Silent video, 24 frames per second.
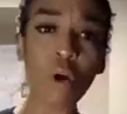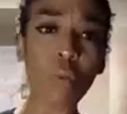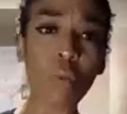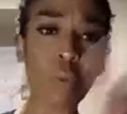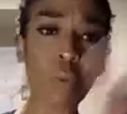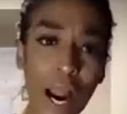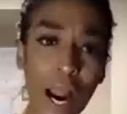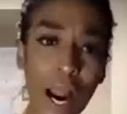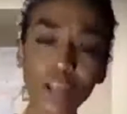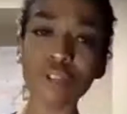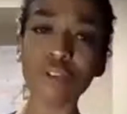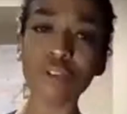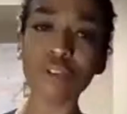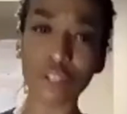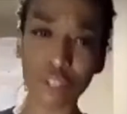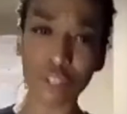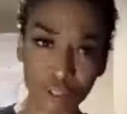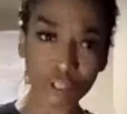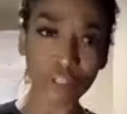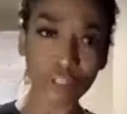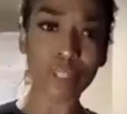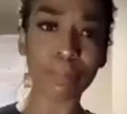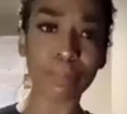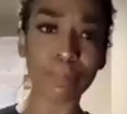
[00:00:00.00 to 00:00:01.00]
Why are you
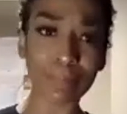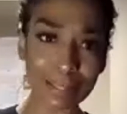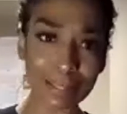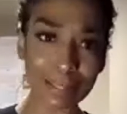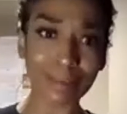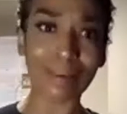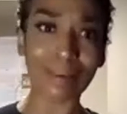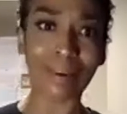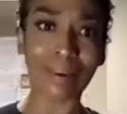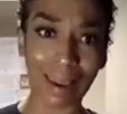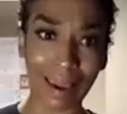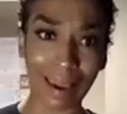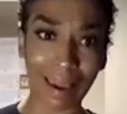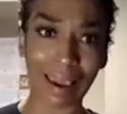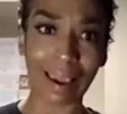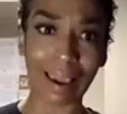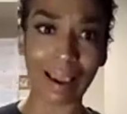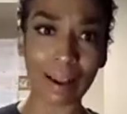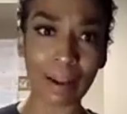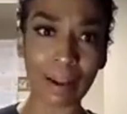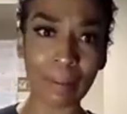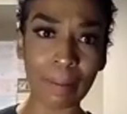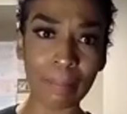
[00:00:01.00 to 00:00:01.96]
still sleeping till 8?